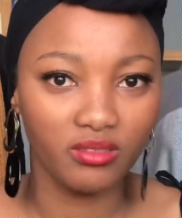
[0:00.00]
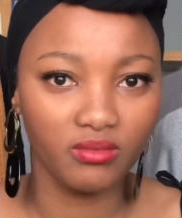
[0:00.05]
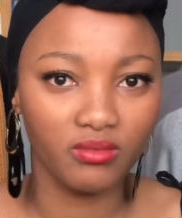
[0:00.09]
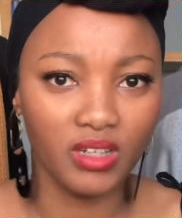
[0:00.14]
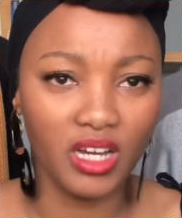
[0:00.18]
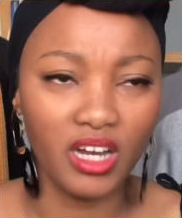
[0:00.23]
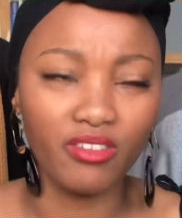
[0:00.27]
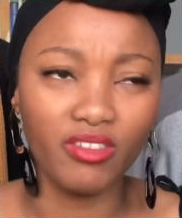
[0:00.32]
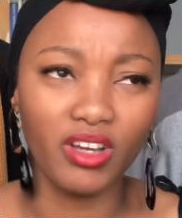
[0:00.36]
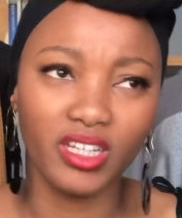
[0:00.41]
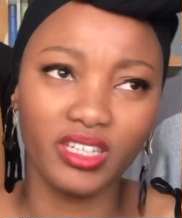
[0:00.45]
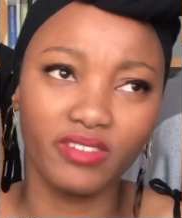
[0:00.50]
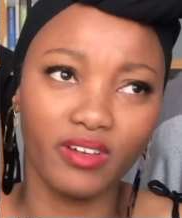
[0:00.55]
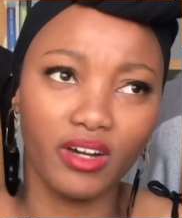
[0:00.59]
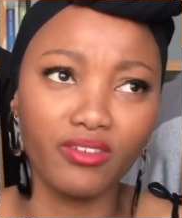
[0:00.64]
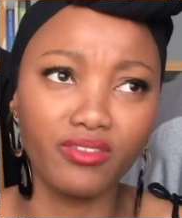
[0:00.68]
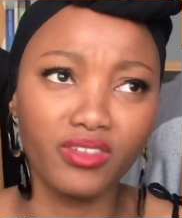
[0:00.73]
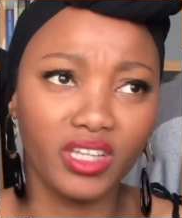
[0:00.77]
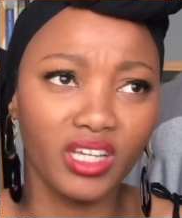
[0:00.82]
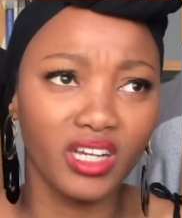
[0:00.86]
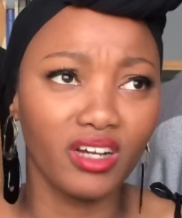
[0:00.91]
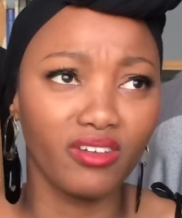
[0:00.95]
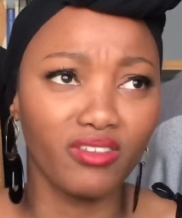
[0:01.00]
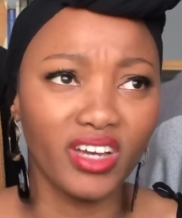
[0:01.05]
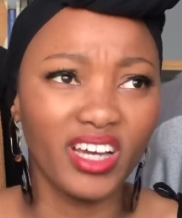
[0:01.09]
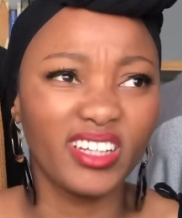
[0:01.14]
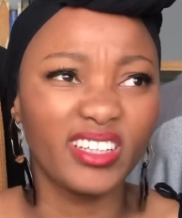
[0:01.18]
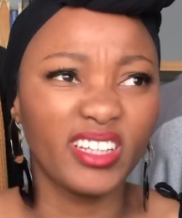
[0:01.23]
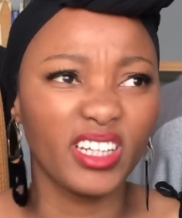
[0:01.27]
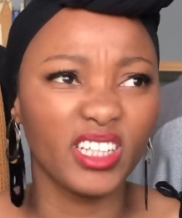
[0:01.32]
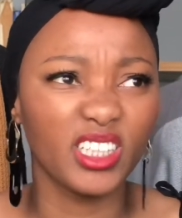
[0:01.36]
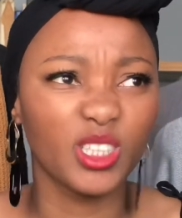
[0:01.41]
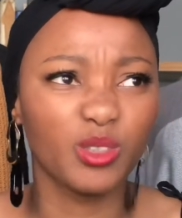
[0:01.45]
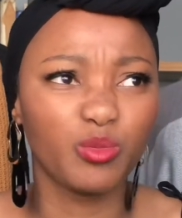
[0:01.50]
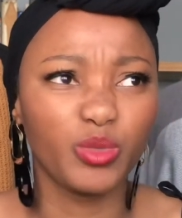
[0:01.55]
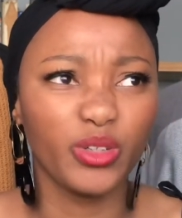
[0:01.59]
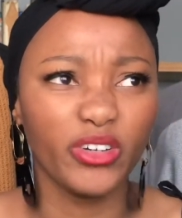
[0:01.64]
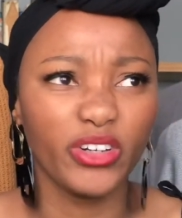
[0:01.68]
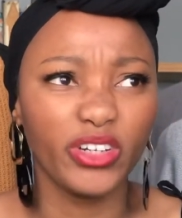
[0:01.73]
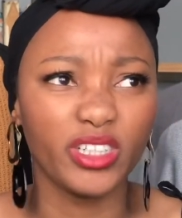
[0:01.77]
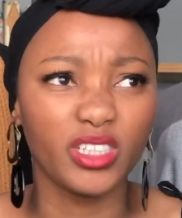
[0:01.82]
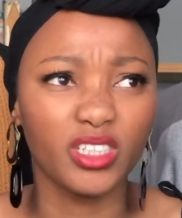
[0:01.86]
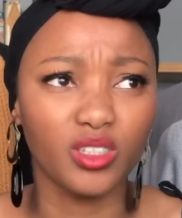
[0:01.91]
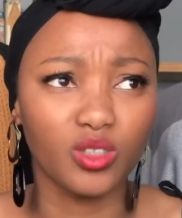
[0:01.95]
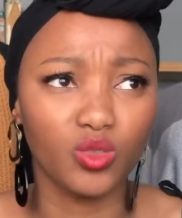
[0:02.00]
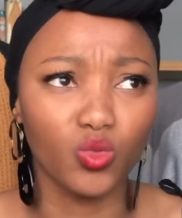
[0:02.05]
I think I've had that experience